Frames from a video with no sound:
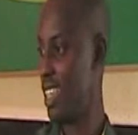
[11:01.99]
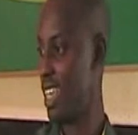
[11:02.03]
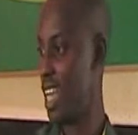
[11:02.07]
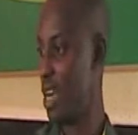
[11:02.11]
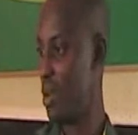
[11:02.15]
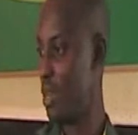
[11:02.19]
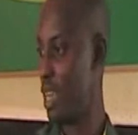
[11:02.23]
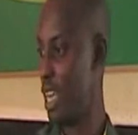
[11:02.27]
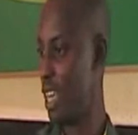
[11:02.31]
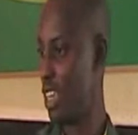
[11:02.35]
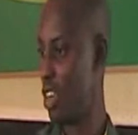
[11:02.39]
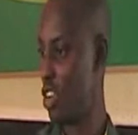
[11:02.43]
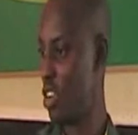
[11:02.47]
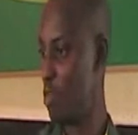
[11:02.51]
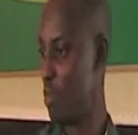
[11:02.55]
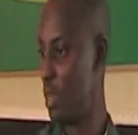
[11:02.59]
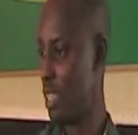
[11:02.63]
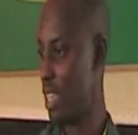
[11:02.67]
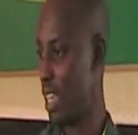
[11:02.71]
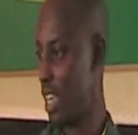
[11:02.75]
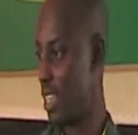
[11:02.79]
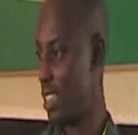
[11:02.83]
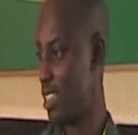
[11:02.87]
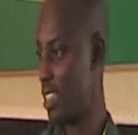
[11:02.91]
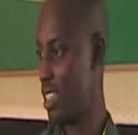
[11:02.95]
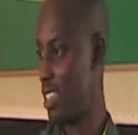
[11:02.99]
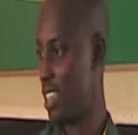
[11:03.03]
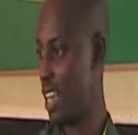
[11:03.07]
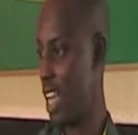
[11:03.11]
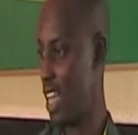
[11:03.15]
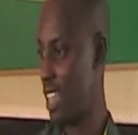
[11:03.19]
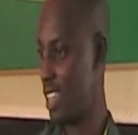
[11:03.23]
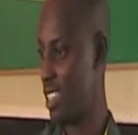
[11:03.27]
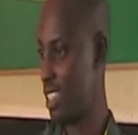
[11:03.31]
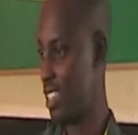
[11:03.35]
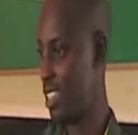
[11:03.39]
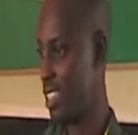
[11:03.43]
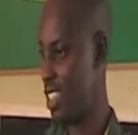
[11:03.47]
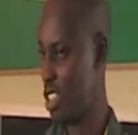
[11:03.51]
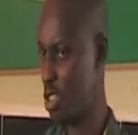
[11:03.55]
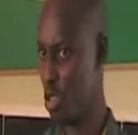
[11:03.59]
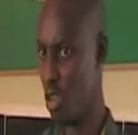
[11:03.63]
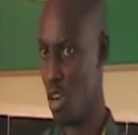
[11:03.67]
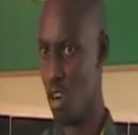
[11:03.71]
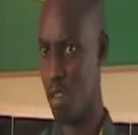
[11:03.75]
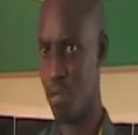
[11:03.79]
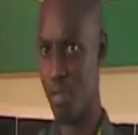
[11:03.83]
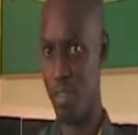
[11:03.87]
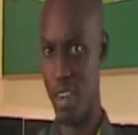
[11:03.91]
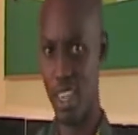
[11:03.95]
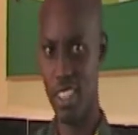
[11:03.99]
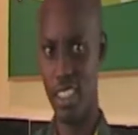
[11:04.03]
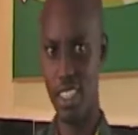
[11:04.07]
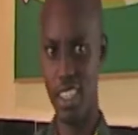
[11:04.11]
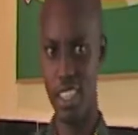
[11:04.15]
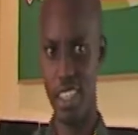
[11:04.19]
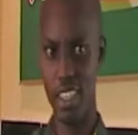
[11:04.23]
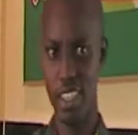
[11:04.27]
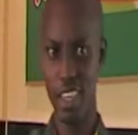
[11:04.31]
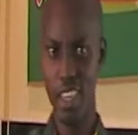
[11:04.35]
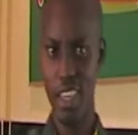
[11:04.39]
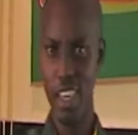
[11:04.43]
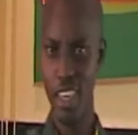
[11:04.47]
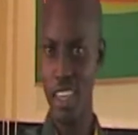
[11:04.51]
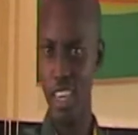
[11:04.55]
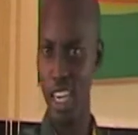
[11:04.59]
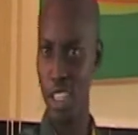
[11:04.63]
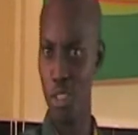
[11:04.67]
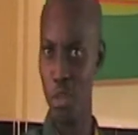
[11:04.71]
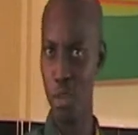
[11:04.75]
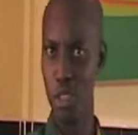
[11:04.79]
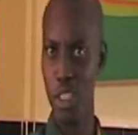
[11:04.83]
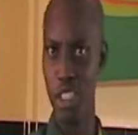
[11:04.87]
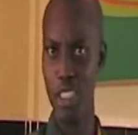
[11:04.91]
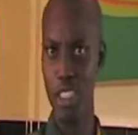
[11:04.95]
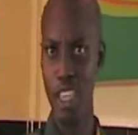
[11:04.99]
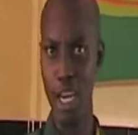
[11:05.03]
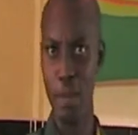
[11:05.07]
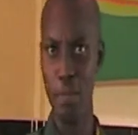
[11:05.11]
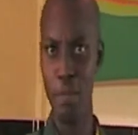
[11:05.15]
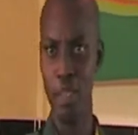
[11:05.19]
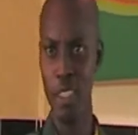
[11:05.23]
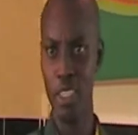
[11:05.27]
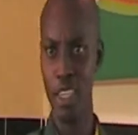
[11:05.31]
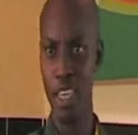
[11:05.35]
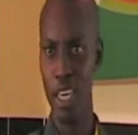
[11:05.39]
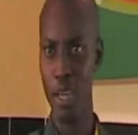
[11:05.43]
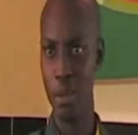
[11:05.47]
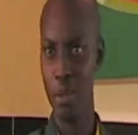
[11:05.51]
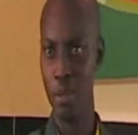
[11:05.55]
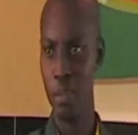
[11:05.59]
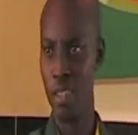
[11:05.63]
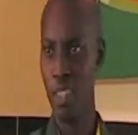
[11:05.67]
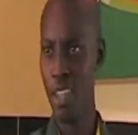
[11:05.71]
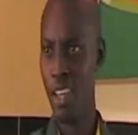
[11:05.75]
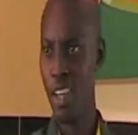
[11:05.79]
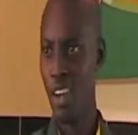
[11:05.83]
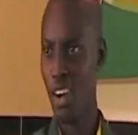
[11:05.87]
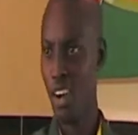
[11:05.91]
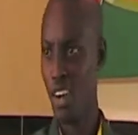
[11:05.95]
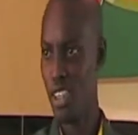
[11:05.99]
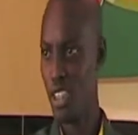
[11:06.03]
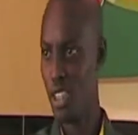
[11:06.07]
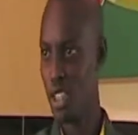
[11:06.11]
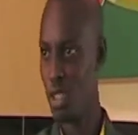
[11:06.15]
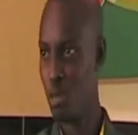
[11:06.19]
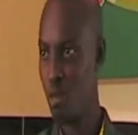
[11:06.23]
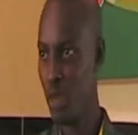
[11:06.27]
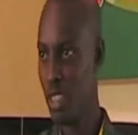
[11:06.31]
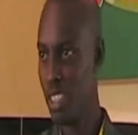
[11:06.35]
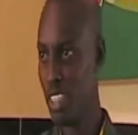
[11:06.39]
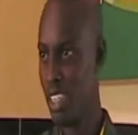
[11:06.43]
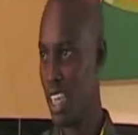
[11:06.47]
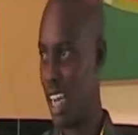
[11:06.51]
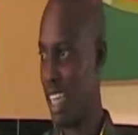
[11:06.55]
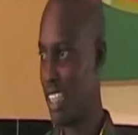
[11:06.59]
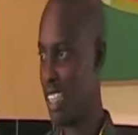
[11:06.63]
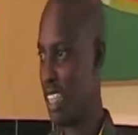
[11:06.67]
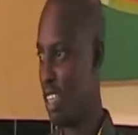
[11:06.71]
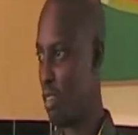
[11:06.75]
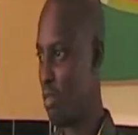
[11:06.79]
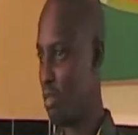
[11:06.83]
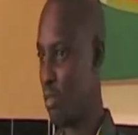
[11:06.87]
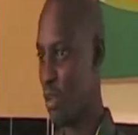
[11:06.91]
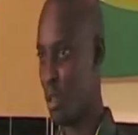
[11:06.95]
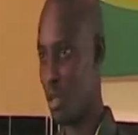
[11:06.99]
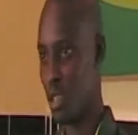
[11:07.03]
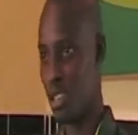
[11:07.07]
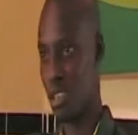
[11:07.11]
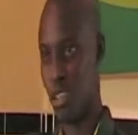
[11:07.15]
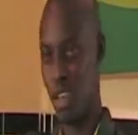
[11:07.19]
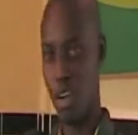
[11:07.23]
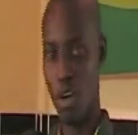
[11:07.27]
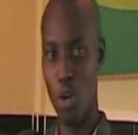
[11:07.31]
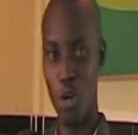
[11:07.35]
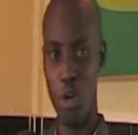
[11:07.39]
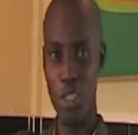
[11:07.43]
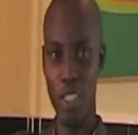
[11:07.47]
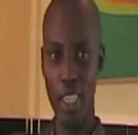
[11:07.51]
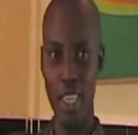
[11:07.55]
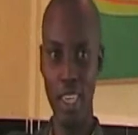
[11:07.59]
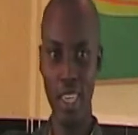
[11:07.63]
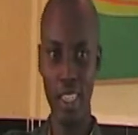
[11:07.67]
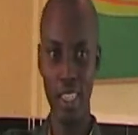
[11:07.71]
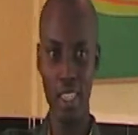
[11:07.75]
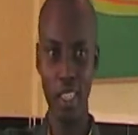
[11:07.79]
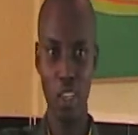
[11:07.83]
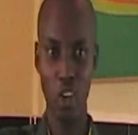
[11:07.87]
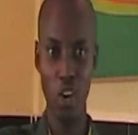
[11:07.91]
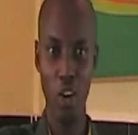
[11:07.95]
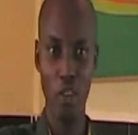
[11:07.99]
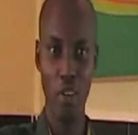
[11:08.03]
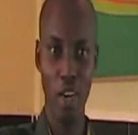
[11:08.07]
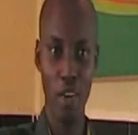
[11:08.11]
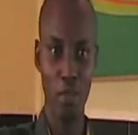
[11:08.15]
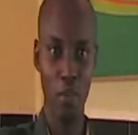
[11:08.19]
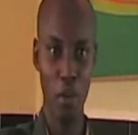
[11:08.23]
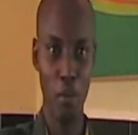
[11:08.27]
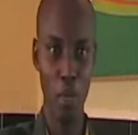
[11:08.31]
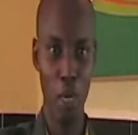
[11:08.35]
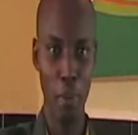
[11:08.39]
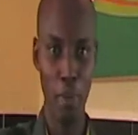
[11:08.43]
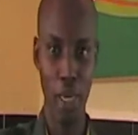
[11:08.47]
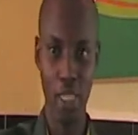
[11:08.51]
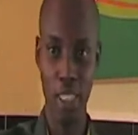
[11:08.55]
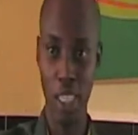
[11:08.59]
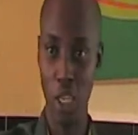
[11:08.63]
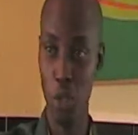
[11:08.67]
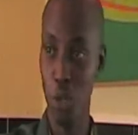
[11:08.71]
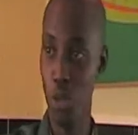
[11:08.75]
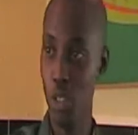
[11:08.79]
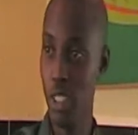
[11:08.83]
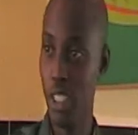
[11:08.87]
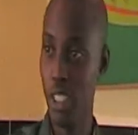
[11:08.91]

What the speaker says: now that government has seized, like the issue of, I think, Kasuki is happening now, all this money that they froze or they recover from Abacha, who is